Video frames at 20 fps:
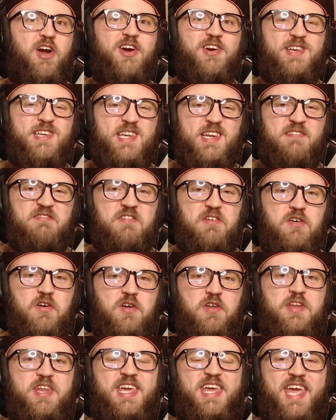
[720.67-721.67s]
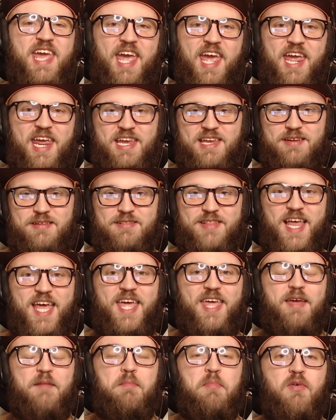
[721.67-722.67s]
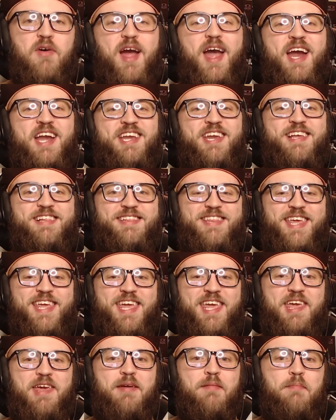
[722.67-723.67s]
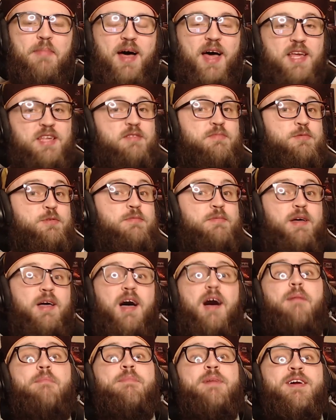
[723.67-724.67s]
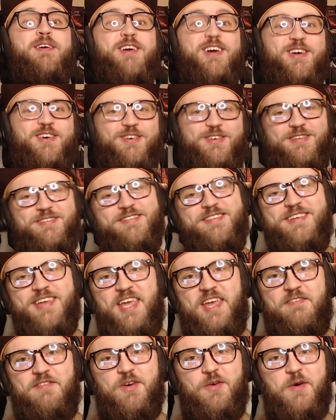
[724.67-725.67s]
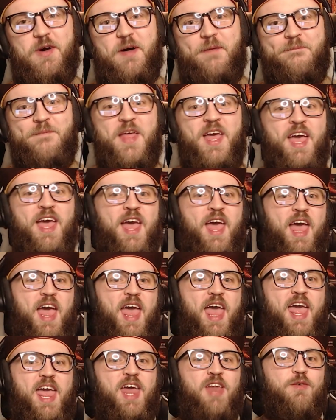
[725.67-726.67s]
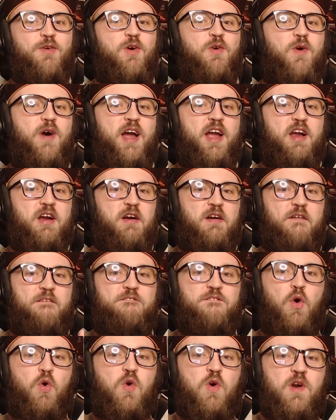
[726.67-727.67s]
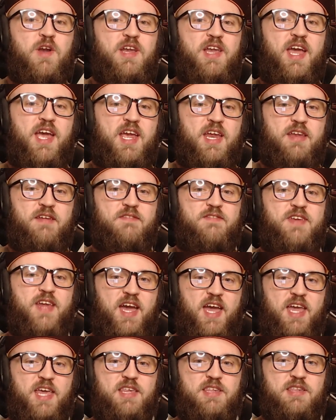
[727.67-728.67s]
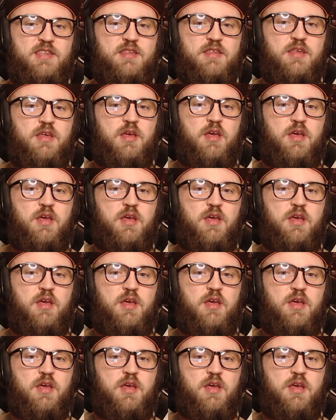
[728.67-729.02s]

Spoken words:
are difficulty 8, like practically impossible. A miracle, if you will, and require 4 negative dice